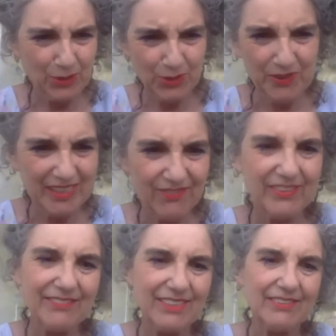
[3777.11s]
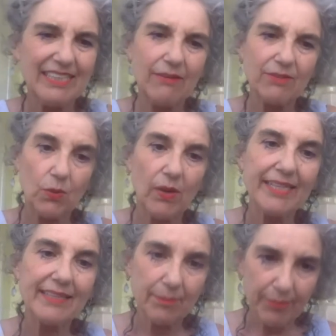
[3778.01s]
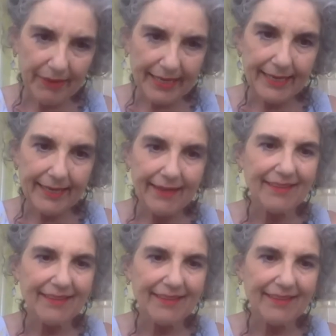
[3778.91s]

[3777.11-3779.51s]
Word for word: journey of what I was doing. That was quite liberating.